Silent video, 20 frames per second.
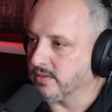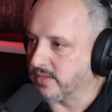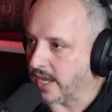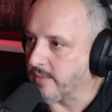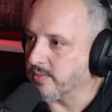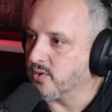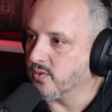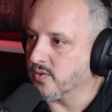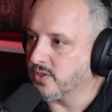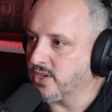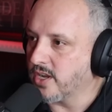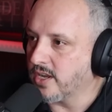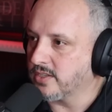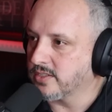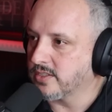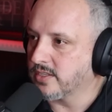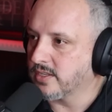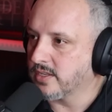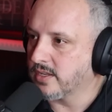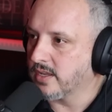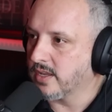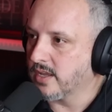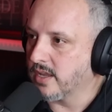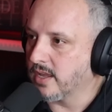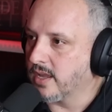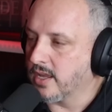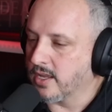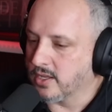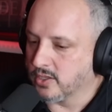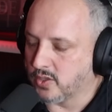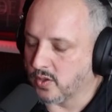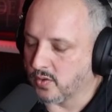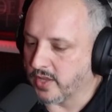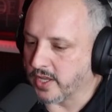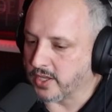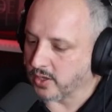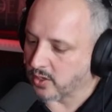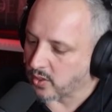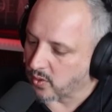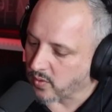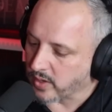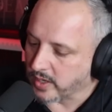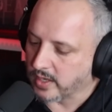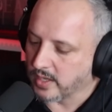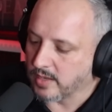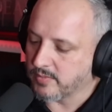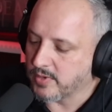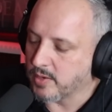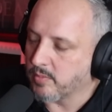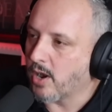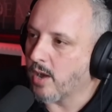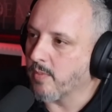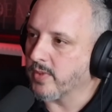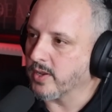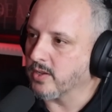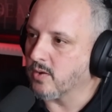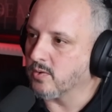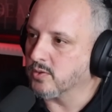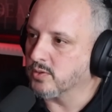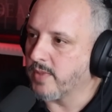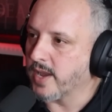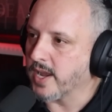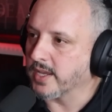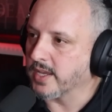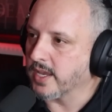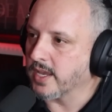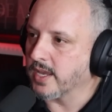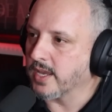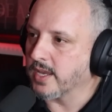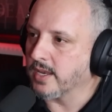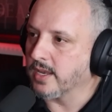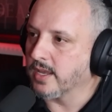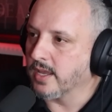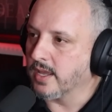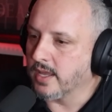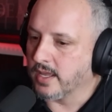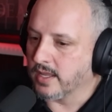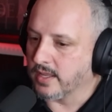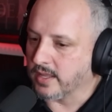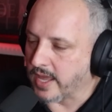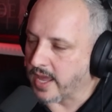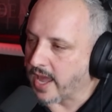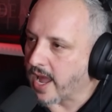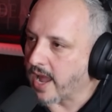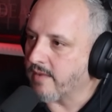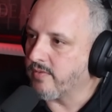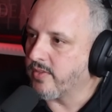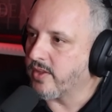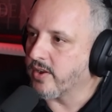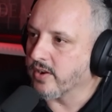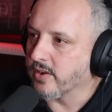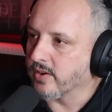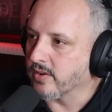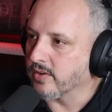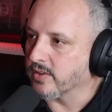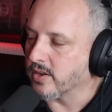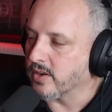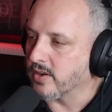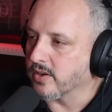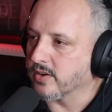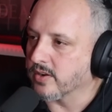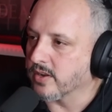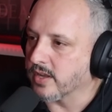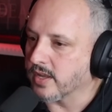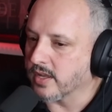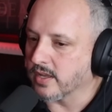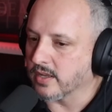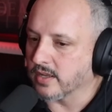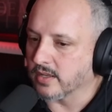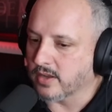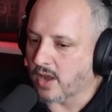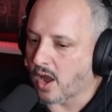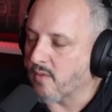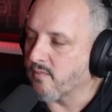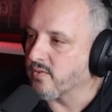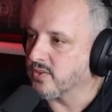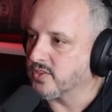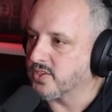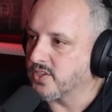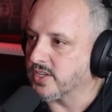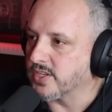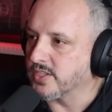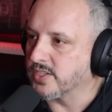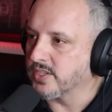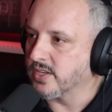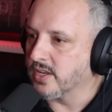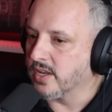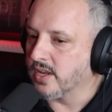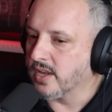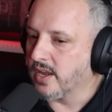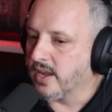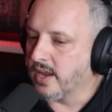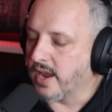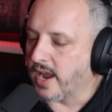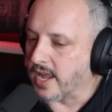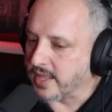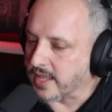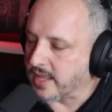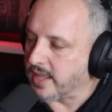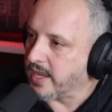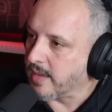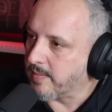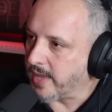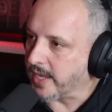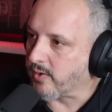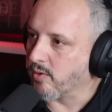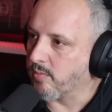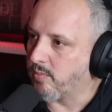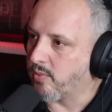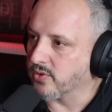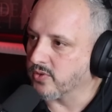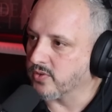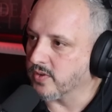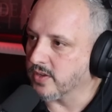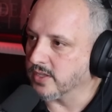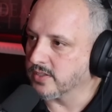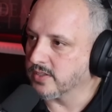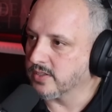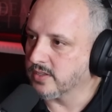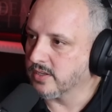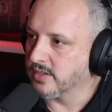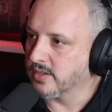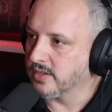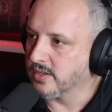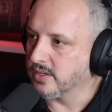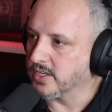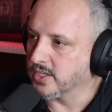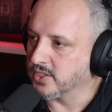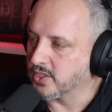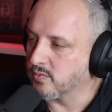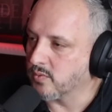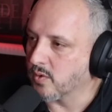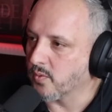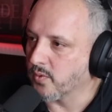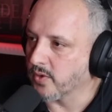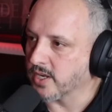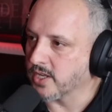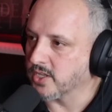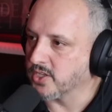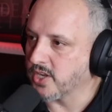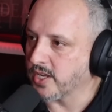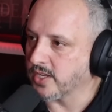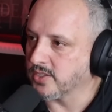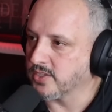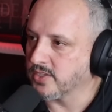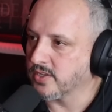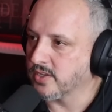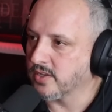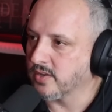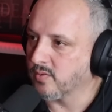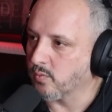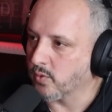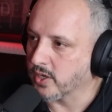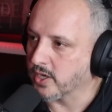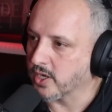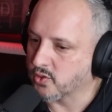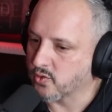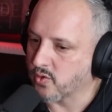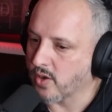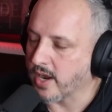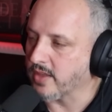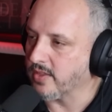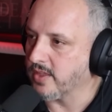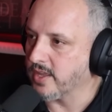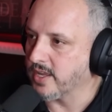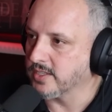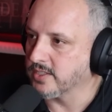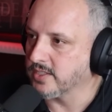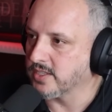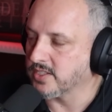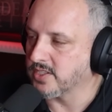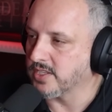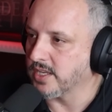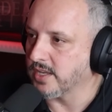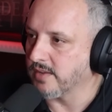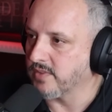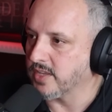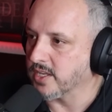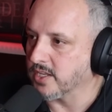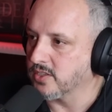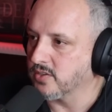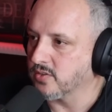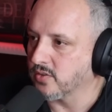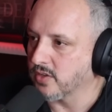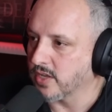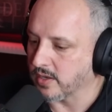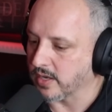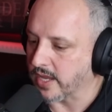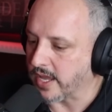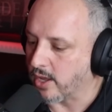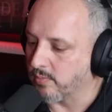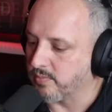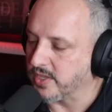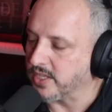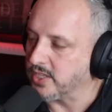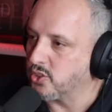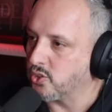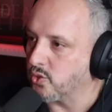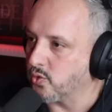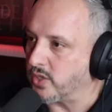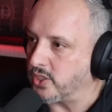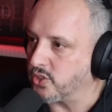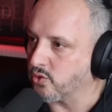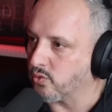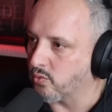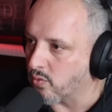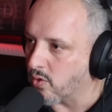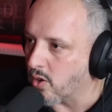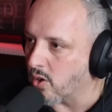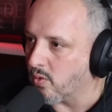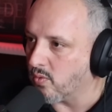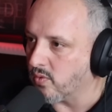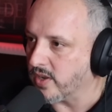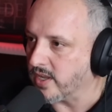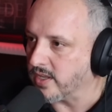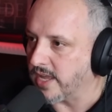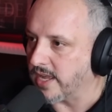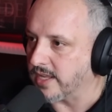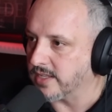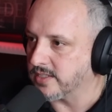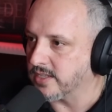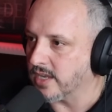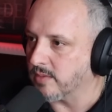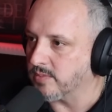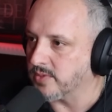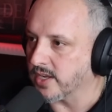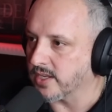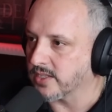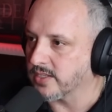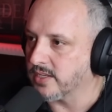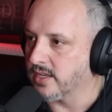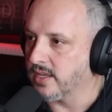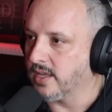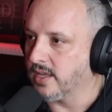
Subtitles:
Time to adjust. So then the curriculum department goes back in. They have their conferences, and then they come back and report to us. This is what we're going to change. We're going to try this to see if this can help these students grow in that subject.